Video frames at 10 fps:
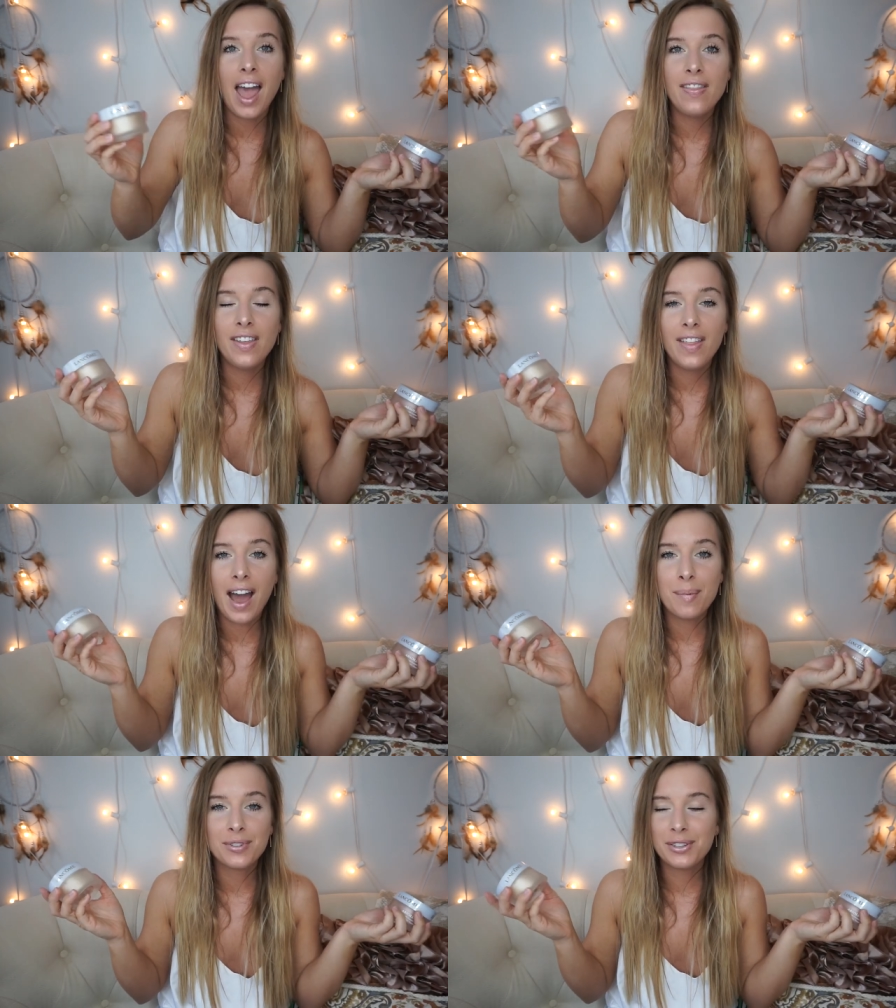And then the
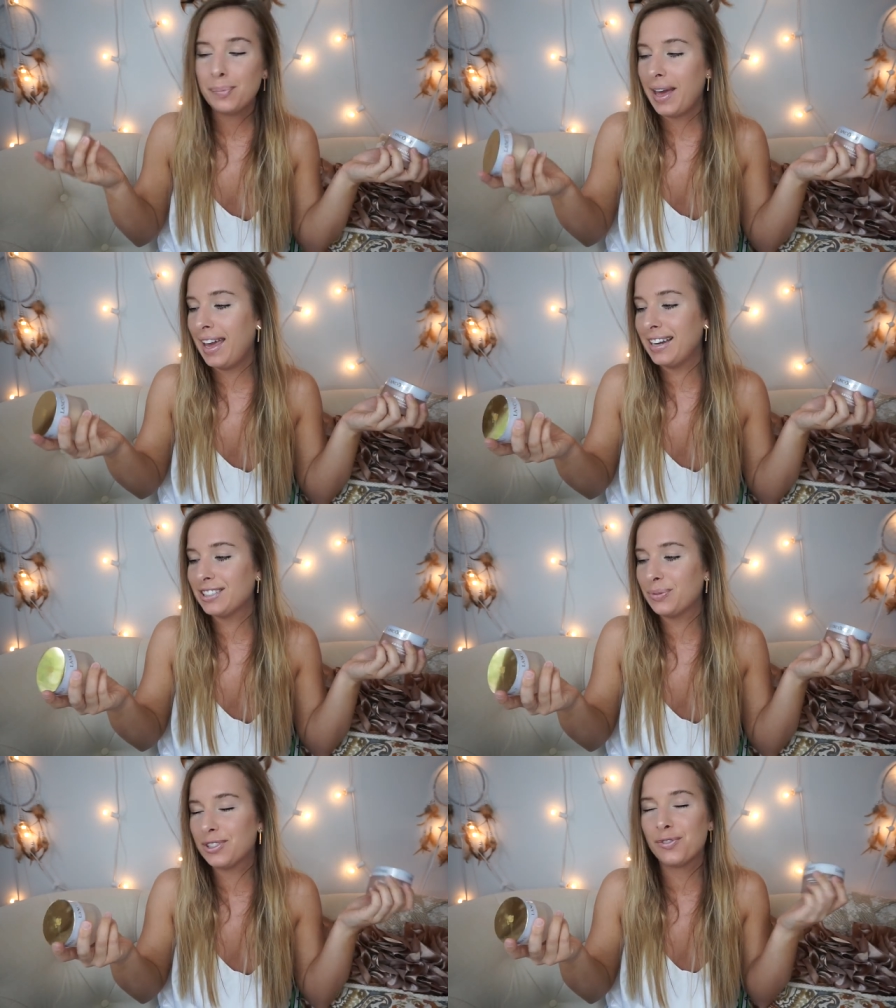absolute
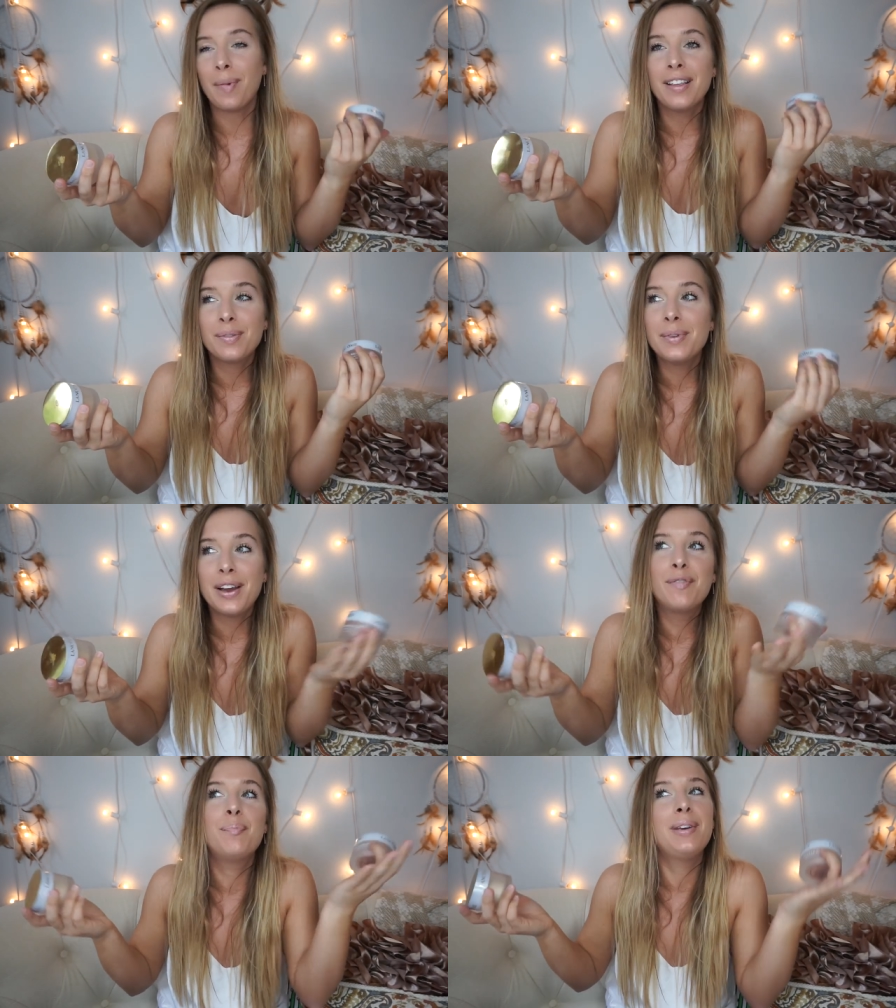page, which reminds
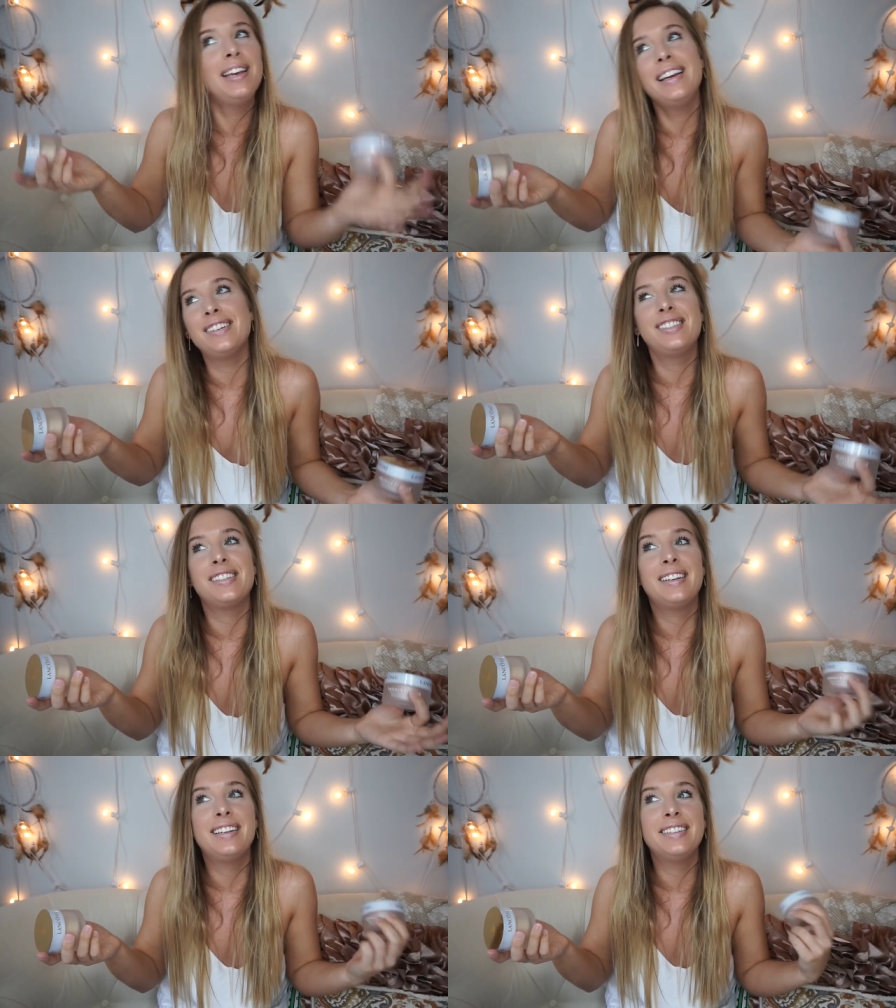me of
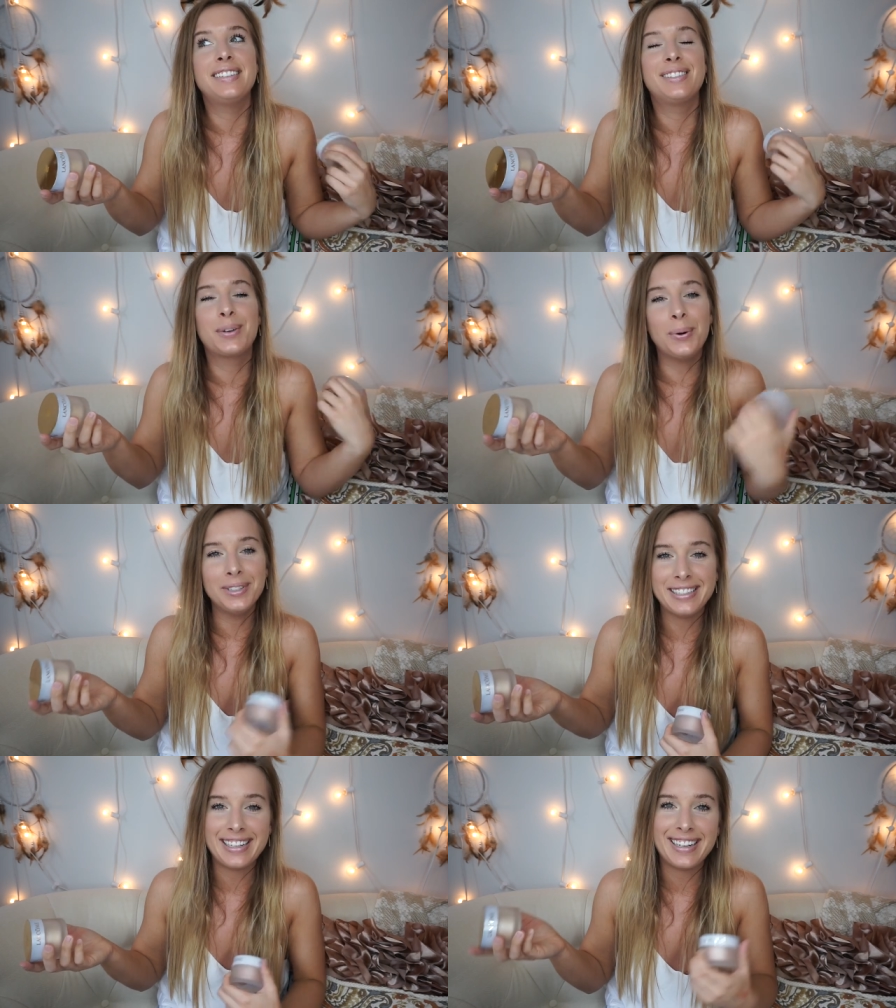peach, is
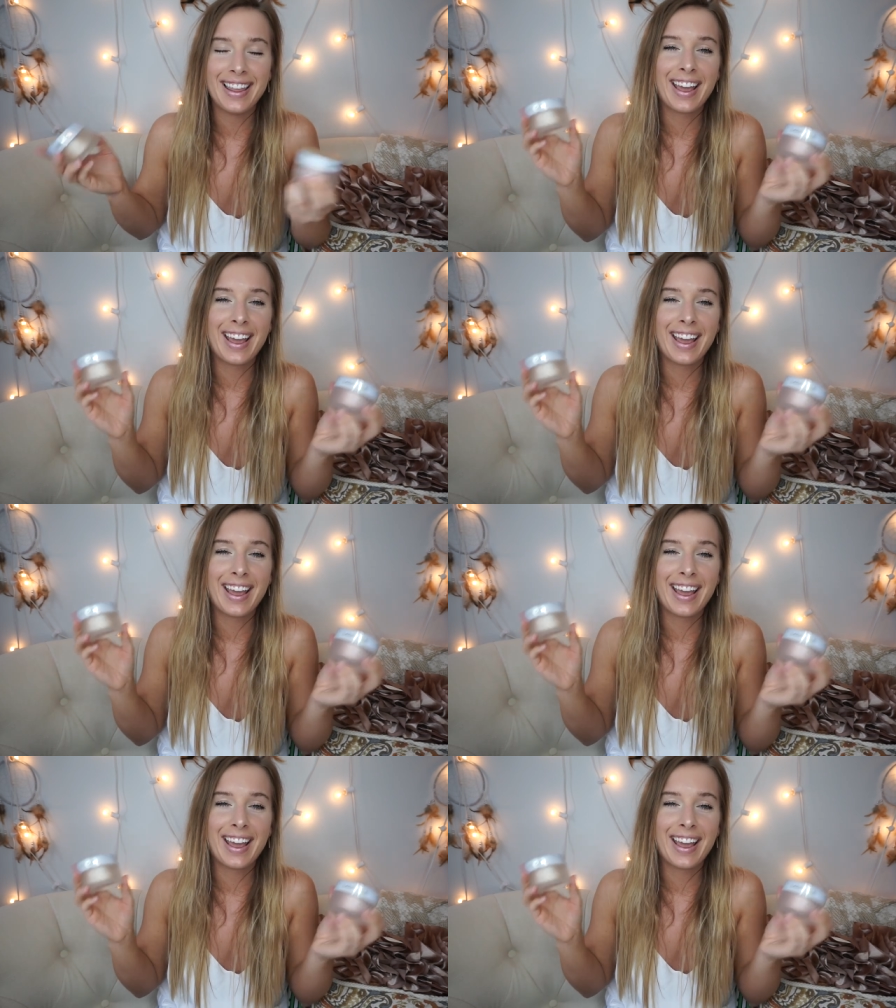golden.